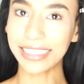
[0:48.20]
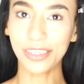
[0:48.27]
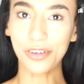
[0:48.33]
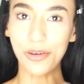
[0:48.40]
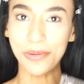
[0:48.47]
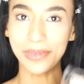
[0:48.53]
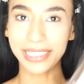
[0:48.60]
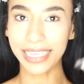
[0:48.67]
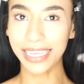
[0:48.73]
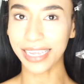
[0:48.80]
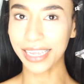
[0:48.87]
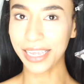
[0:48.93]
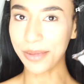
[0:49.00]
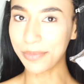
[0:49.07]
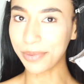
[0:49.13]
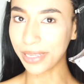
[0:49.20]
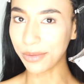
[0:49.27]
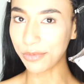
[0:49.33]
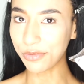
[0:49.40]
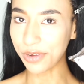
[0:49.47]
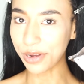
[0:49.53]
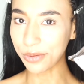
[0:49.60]
a cup of tea,
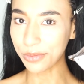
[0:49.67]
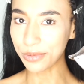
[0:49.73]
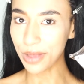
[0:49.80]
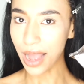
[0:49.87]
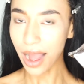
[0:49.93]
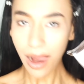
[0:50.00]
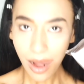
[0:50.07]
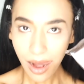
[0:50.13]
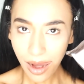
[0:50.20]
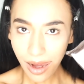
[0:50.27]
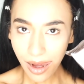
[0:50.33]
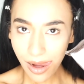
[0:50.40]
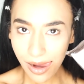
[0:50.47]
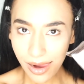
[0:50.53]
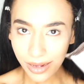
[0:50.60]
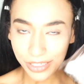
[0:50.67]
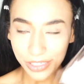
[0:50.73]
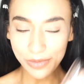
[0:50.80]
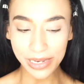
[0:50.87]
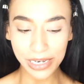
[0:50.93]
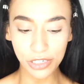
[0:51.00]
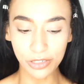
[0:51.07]
complete felt.
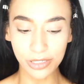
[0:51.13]
Some angel